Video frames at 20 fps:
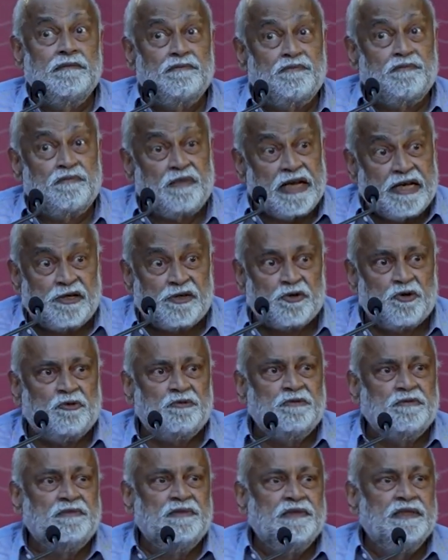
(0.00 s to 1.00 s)
Plato,
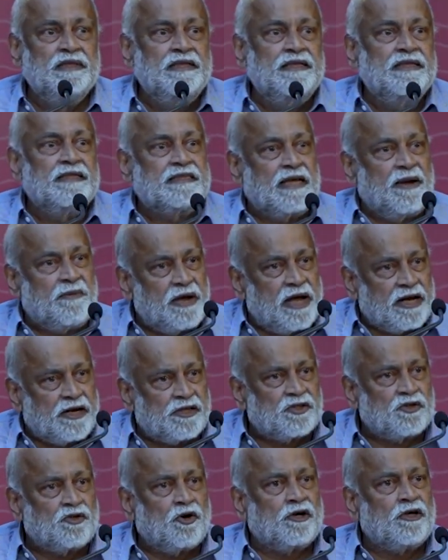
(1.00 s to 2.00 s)
some
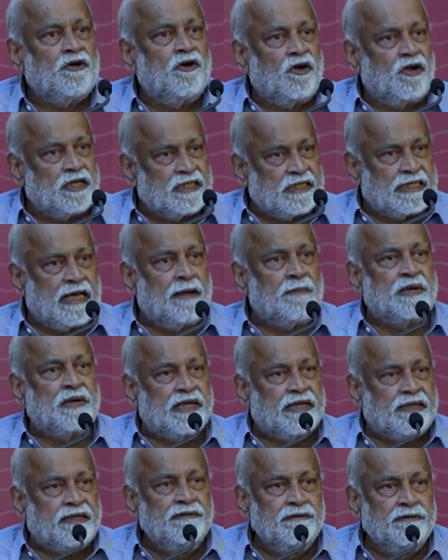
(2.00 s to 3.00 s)
Aristotle, all
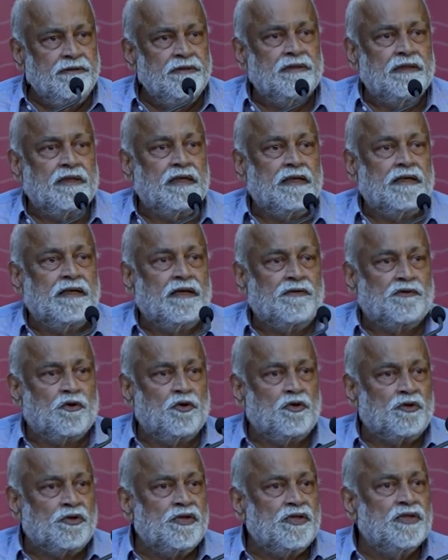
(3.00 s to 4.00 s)
sampling, of
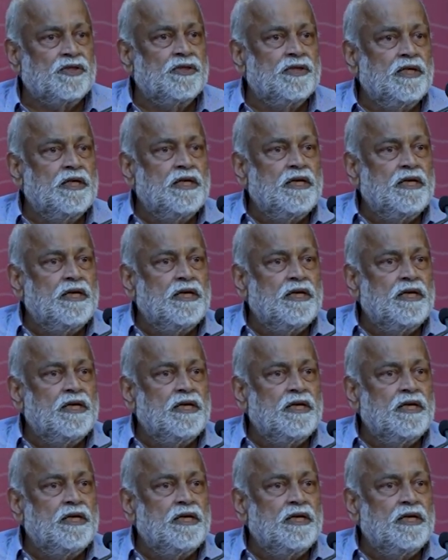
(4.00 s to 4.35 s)
course.